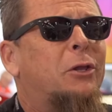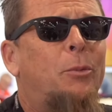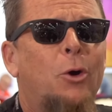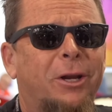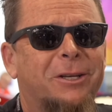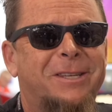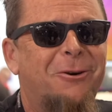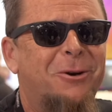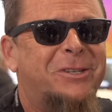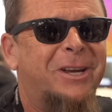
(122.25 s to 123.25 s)
in the pudding, as they
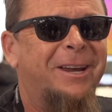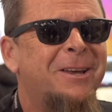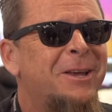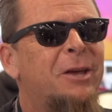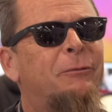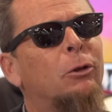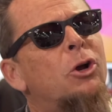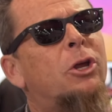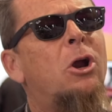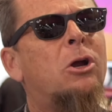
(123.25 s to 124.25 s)
always say. If you
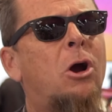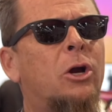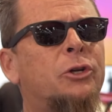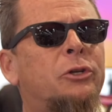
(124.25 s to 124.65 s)
look at our cars,